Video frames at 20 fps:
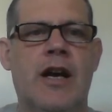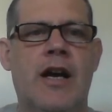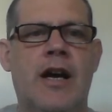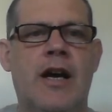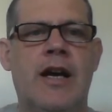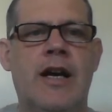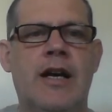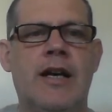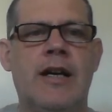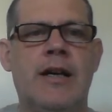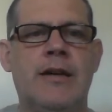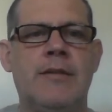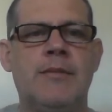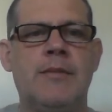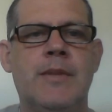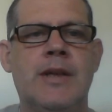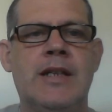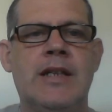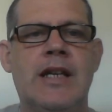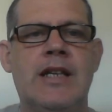
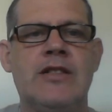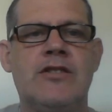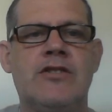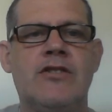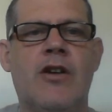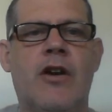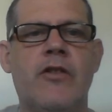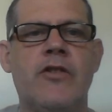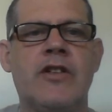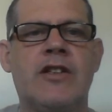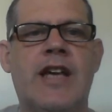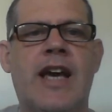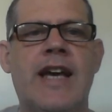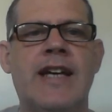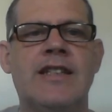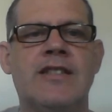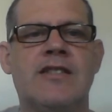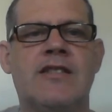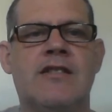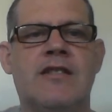It's not the
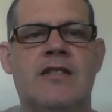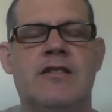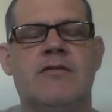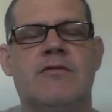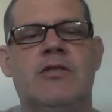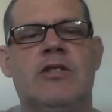case that,